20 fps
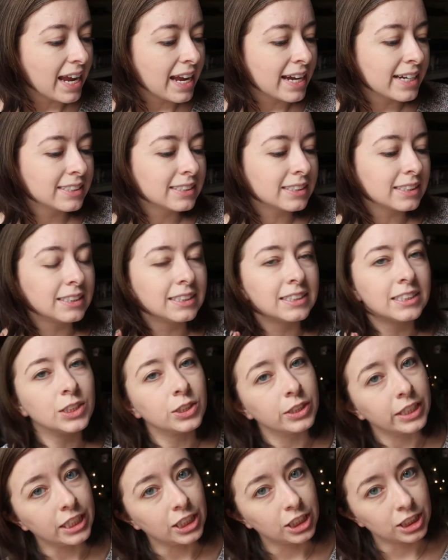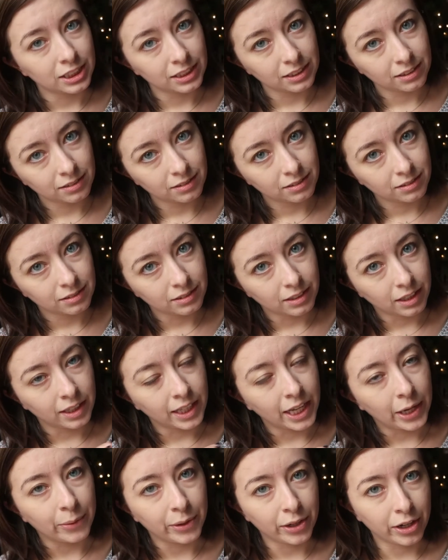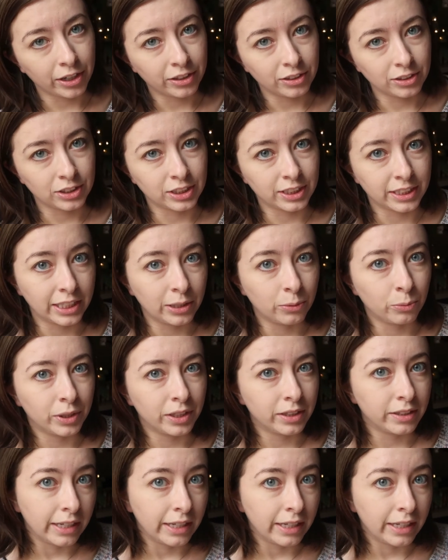and consideration, allowing others to get what